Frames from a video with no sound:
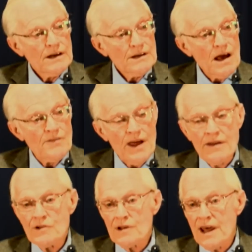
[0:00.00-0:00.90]
Now, if any
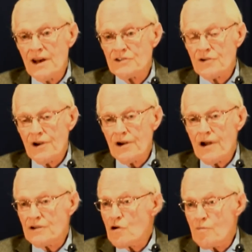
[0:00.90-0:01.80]
of you ladies are here,
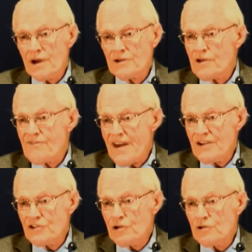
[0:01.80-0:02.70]
I don't mean to
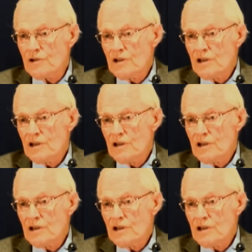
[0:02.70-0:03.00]
offend you,